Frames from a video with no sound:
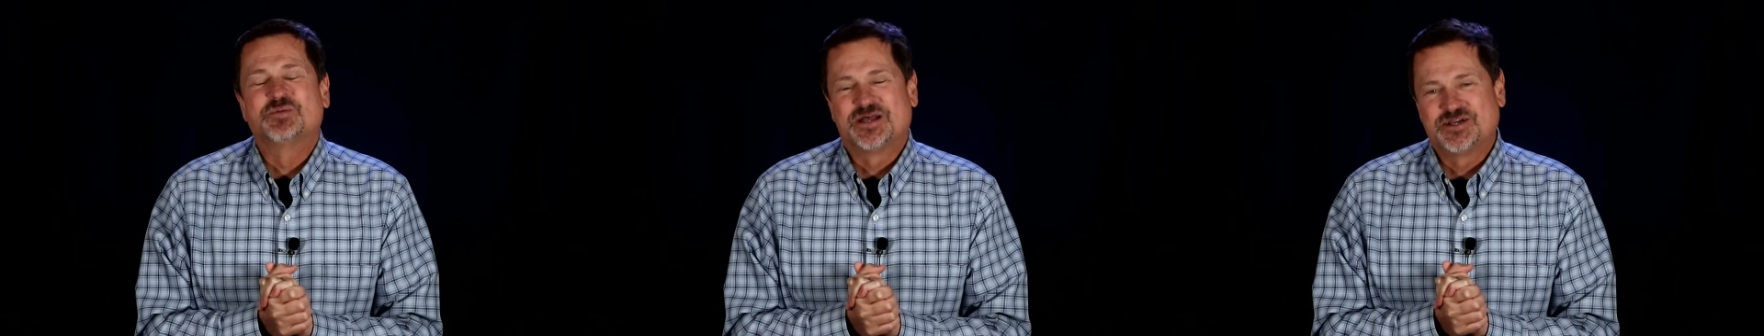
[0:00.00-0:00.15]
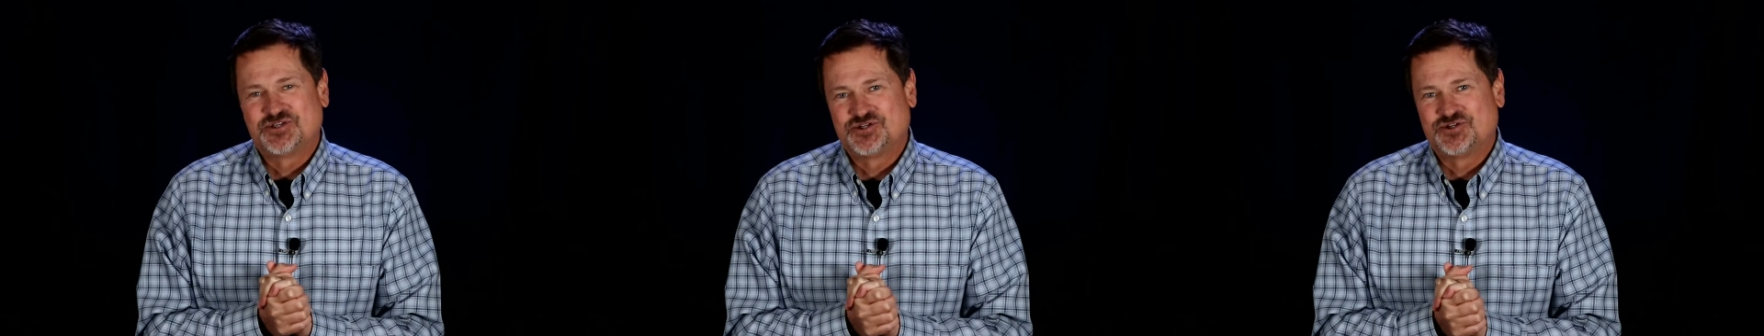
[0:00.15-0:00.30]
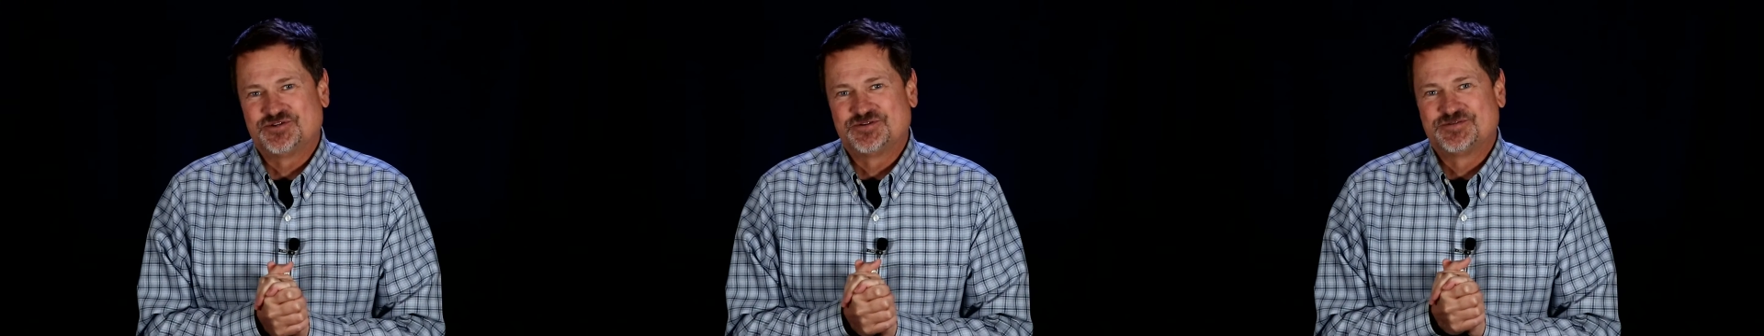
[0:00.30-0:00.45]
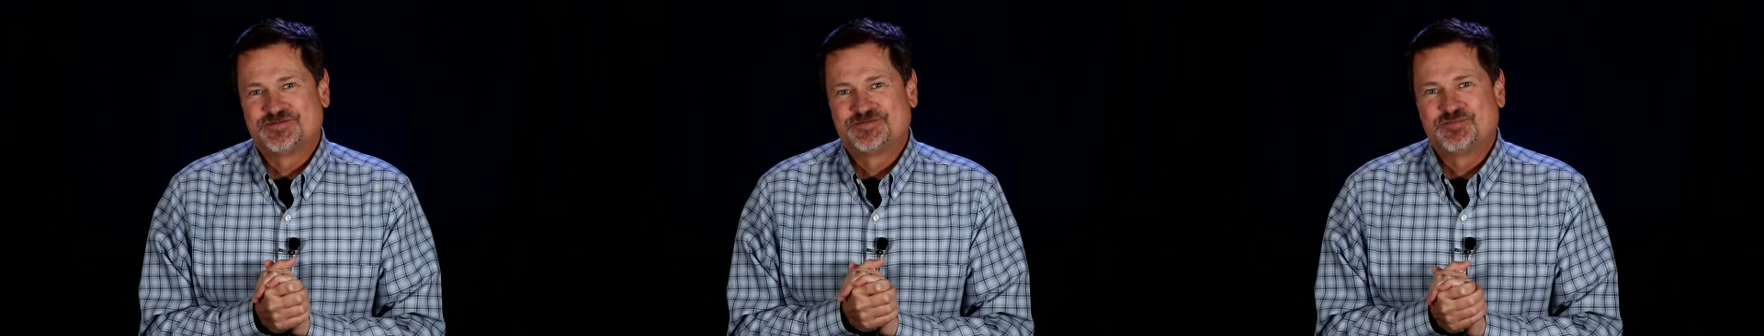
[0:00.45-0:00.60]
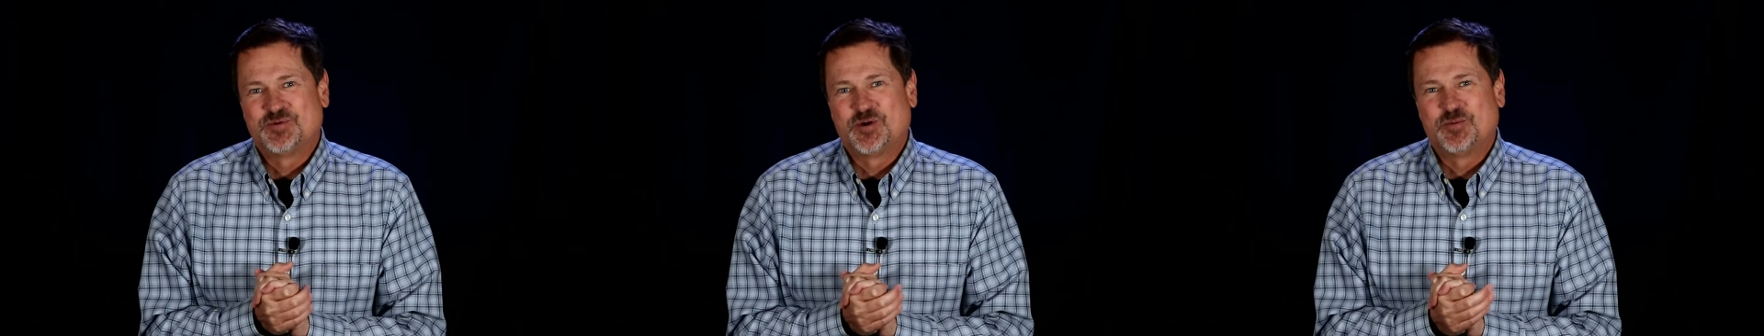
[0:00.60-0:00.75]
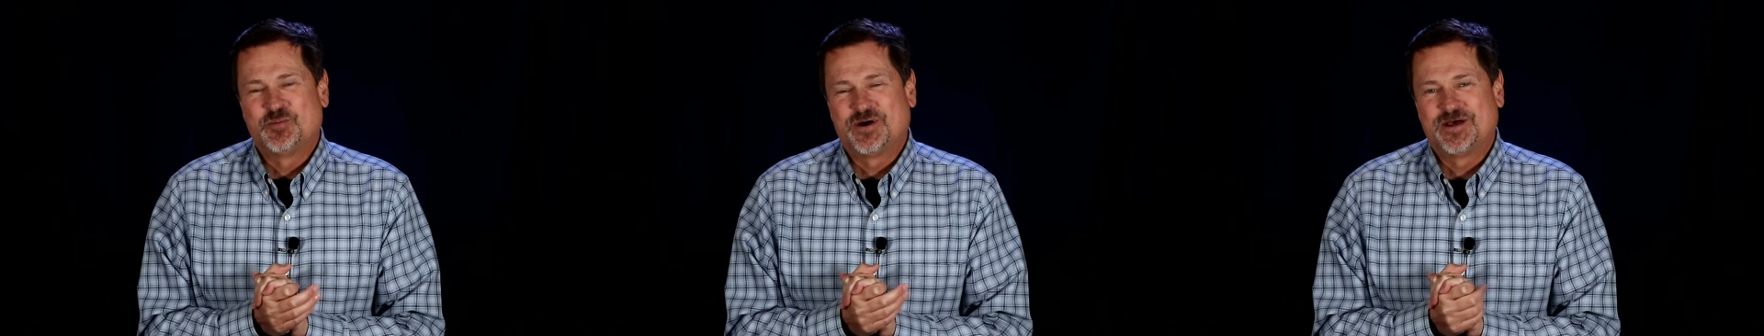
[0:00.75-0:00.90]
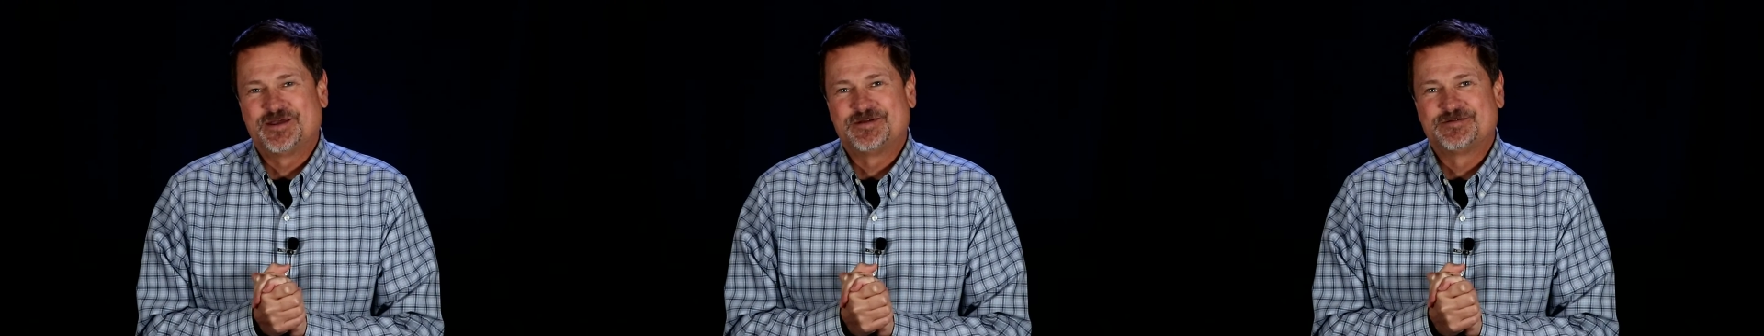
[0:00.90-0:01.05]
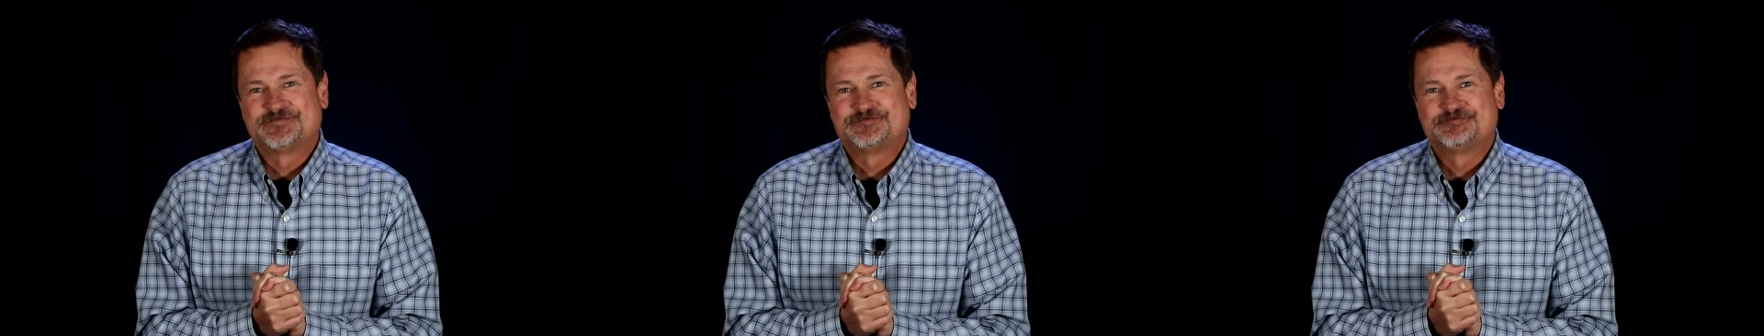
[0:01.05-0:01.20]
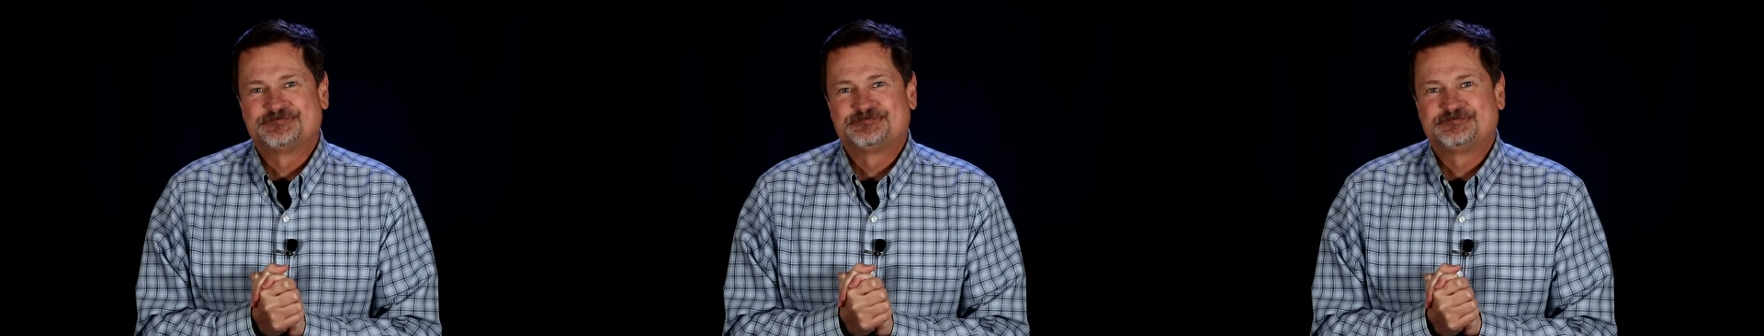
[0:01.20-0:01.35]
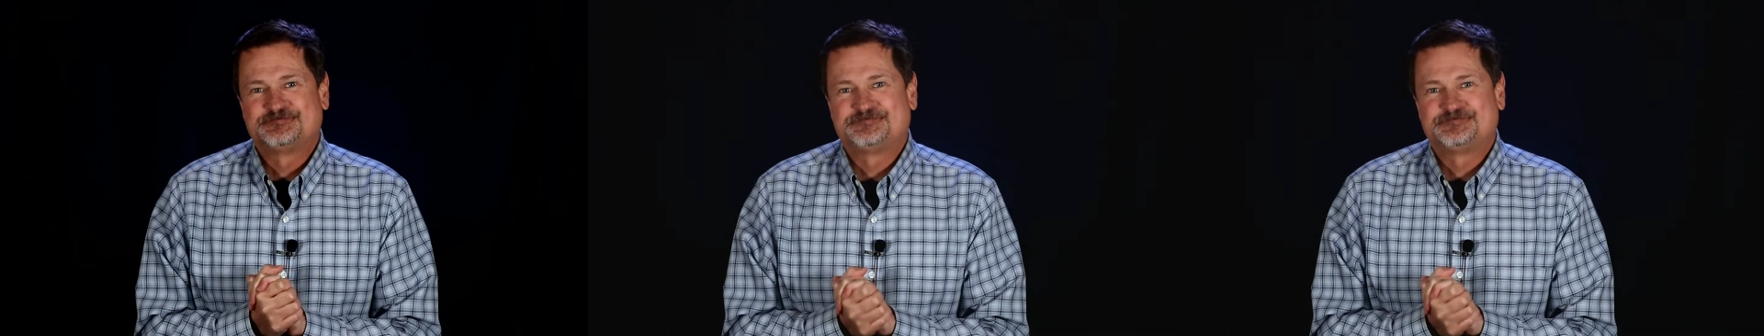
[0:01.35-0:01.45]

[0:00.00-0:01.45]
bless you. Bye-bye.